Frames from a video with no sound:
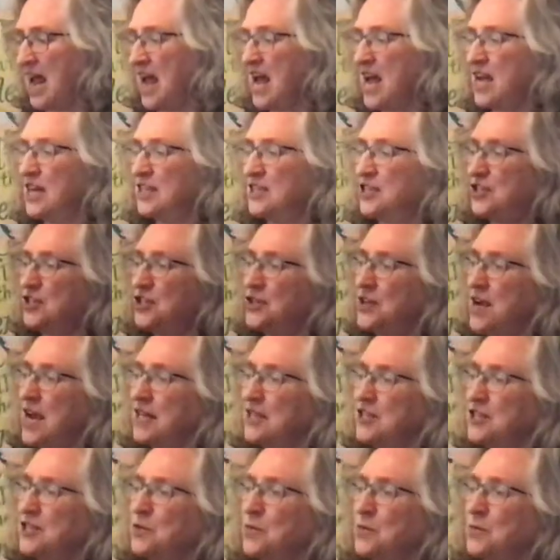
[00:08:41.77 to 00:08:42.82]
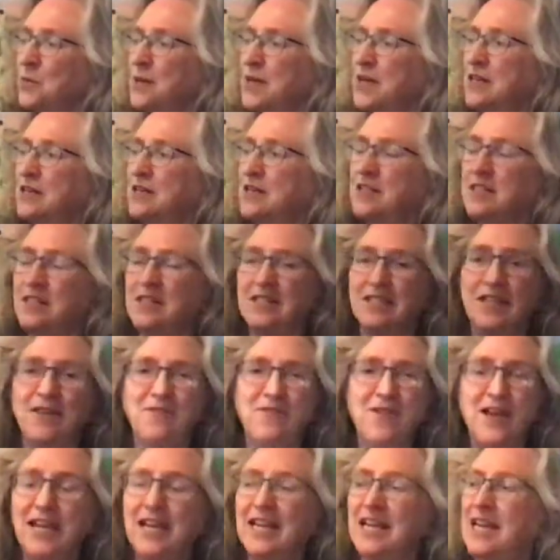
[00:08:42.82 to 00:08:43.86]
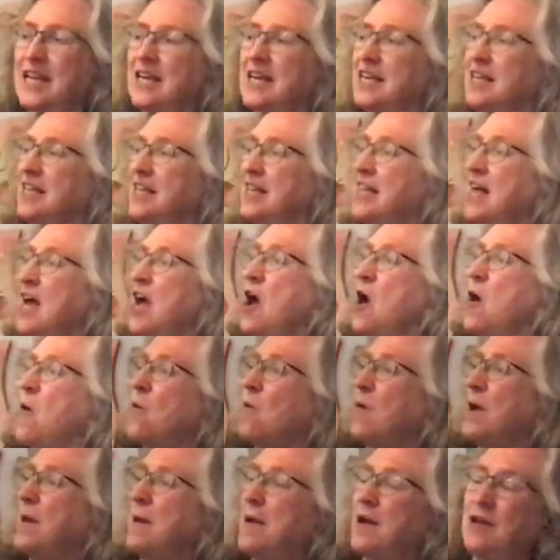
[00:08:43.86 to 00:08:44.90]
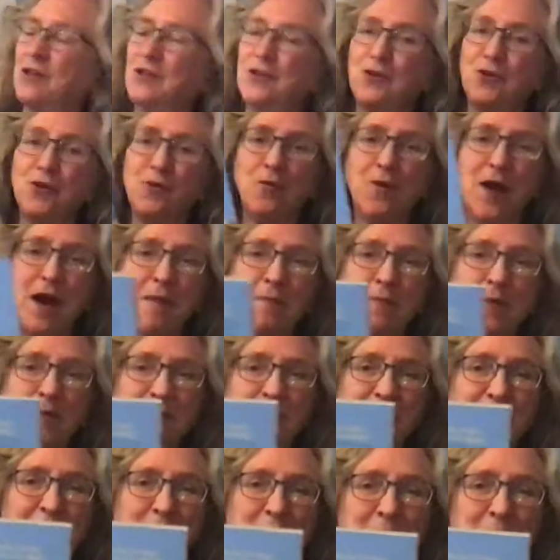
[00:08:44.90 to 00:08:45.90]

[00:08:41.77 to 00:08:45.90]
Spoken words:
Stretch, wiggle, sniff, and giggle, we scramble from